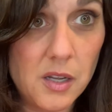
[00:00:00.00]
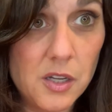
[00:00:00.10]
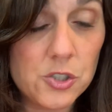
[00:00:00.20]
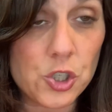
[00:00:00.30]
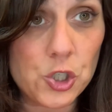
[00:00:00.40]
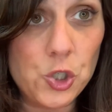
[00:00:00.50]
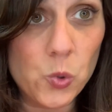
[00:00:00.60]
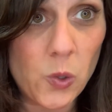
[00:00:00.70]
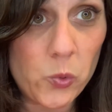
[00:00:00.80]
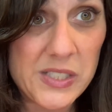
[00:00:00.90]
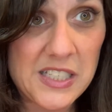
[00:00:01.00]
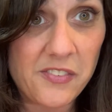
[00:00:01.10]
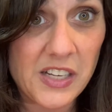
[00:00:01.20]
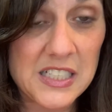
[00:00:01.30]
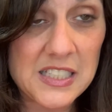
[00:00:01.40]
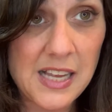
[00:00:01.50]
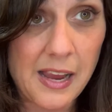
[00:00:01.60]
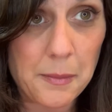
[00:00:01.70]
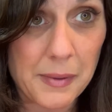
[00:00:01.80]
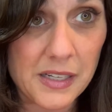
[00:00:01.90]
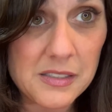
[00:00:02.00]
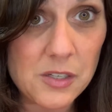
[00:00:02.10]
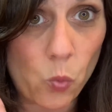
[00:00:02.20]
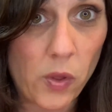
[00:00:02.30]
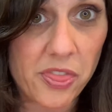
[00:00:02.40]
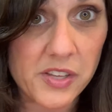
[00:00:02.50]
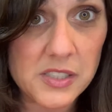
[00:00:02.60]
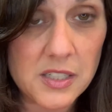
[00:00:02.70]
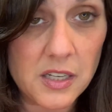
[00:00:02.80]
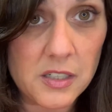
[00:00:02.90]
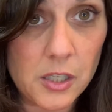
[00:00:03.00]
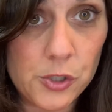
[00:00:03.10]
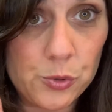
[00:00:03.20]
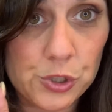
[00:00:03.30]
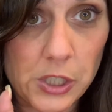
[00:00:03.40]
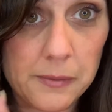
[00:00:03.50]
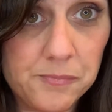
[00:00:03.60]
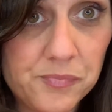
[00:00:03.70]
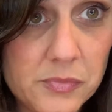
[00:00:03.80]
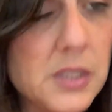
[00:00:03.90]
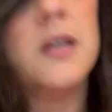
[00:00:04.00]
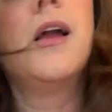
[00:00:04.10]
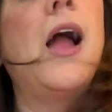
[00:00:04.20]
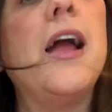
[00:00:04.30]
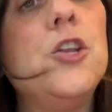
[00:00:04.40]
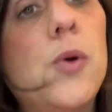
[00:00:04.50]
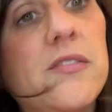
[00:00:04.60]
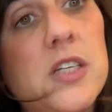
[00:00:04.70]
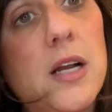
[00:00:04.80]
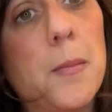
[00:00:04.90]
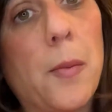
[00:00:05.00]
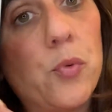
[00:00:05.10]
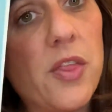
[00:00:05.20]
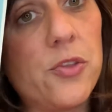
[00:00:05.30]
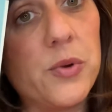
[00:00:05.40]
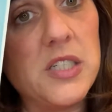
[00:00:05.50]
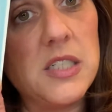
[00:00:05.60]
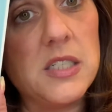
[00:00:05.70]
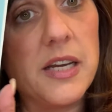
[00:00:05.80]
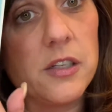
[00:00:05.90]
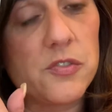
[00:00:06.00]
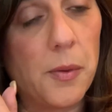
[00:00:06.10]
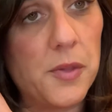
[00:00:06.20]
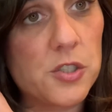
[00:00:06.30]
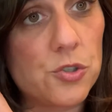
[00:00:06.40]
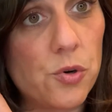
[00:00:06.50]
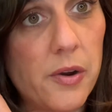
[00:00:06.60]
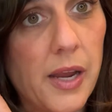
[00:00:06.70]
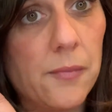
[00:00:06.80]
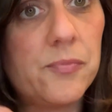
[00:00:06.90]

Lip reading: So you will receive an assignment with this conclusion, and you have to come up with 3 details from the story.